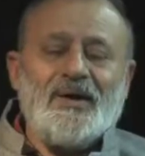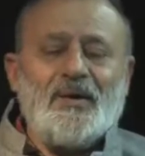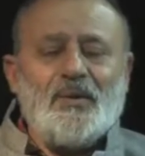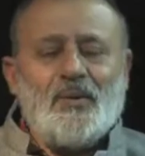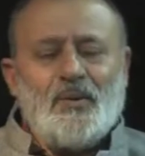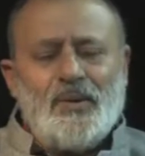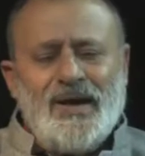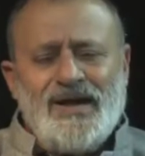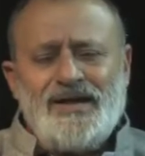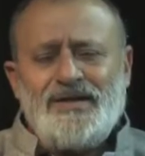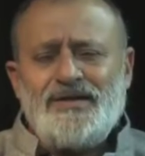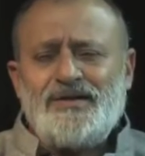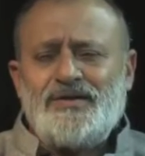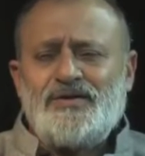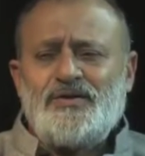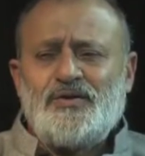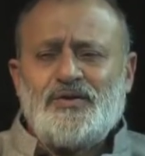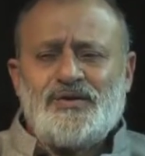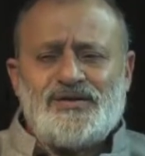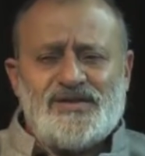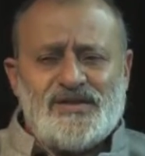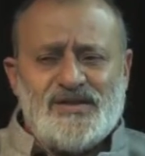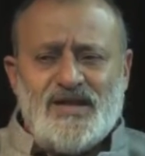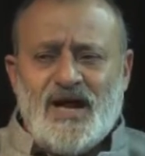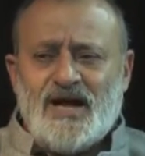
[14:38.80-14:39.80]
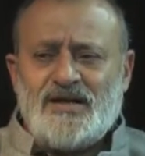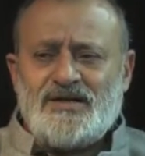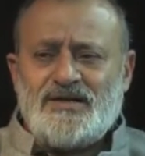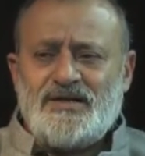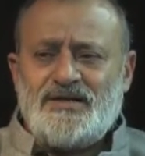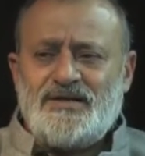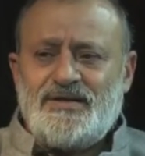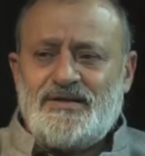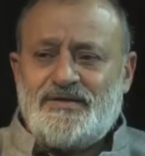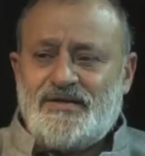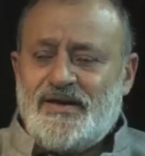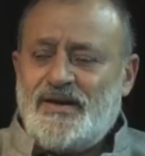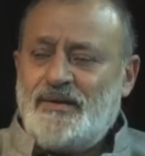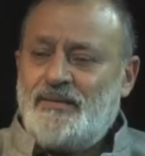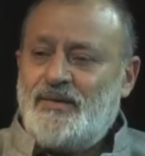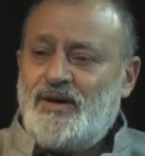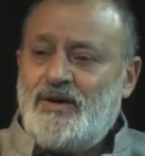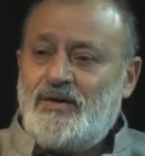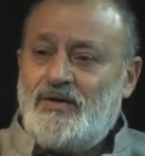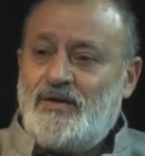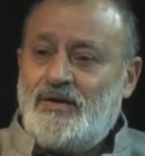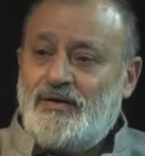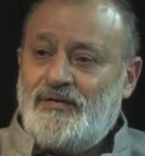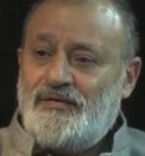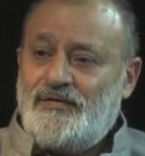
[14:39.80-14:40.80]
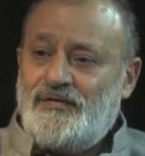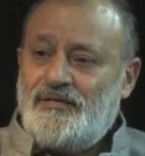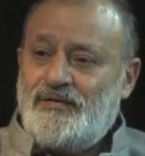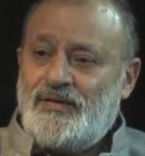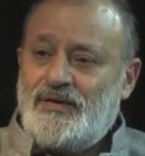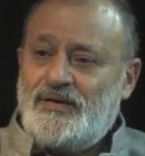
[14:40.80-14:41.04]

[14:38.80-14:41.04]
When did you started dreaming of